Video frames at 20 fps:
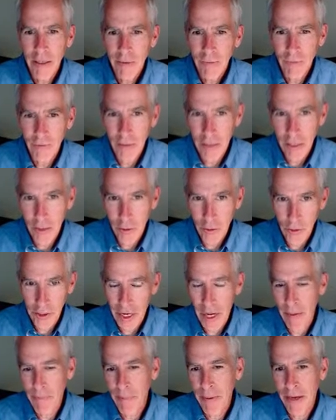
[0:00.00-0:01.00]
in your
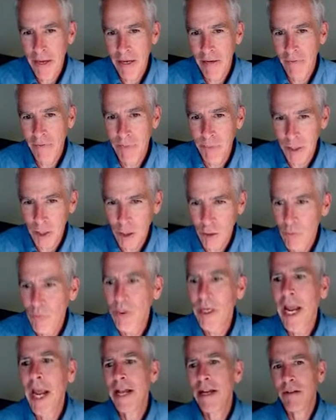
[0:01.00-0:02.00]
campaign from the
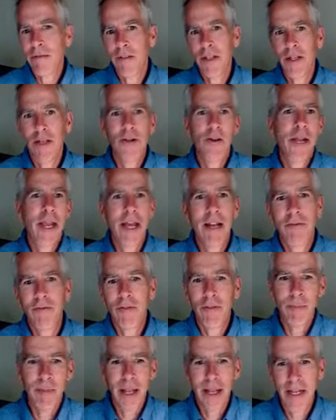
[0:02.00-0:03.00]
creative than you can
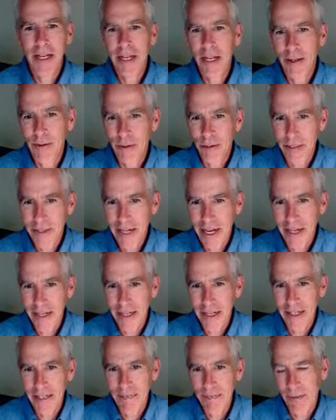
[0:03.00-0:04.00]
from any other
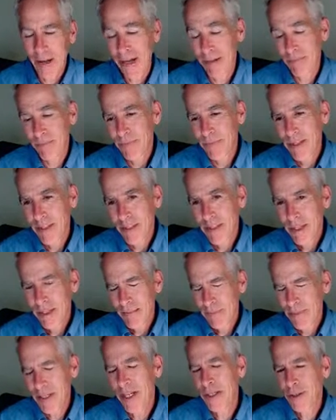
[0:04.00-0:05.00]
setting. I'm
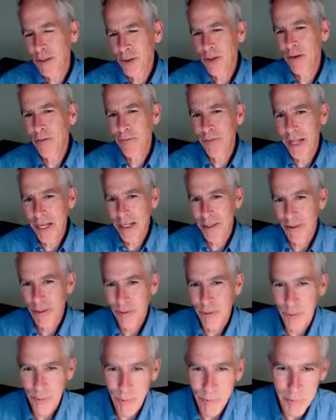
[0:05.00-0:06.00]
not sure if that's
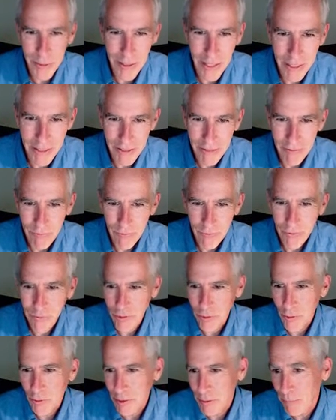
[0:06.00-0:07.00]
true, but I
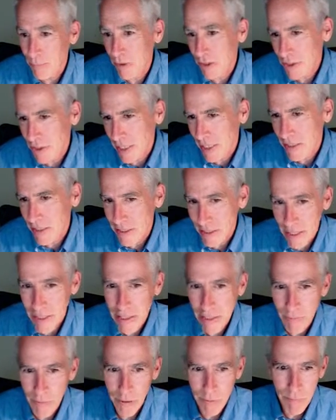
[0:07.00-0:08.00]
certainly appreciate the
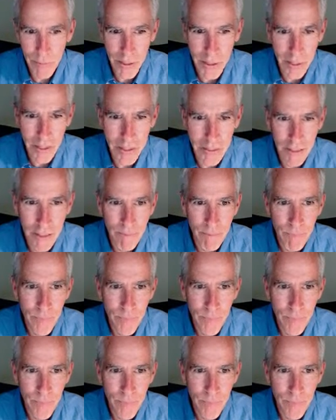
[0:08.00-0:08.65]
sentiment behind it.